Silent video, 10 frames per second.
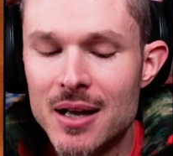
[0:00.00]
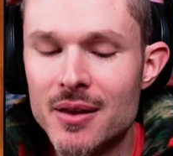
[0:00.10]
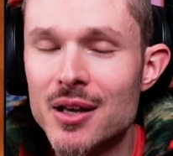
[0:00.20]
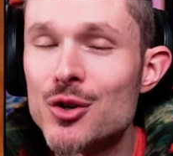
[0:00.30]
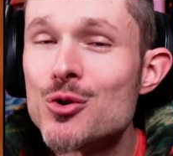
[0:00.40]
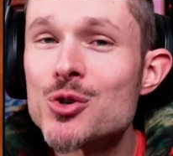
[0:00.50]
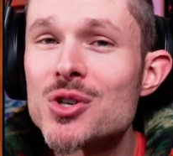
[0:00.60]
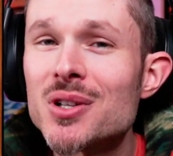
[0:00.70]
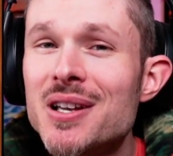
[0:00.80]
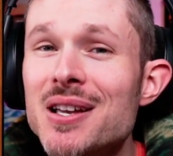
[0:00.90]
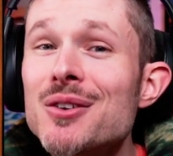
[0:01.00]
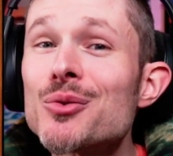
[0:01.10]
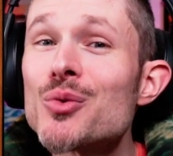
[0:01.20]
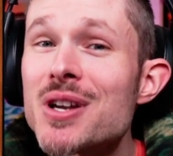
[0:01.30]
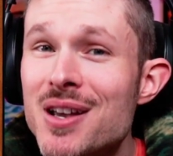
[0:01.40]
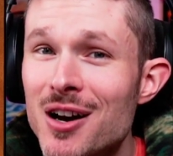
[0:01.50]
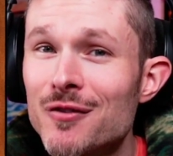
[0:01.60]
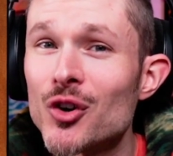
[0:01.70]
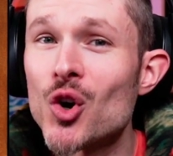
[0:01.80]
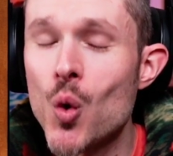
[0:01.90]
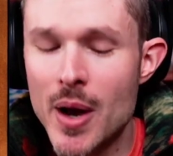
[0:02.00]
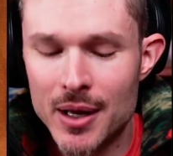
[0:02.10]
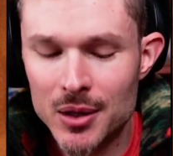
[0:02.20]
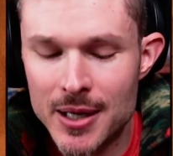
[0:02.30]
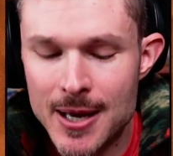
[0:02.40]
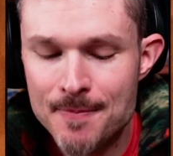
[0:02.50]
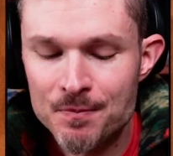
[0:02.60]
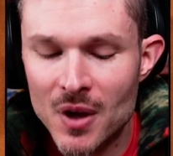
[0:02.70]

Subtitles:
they usually recover quickly,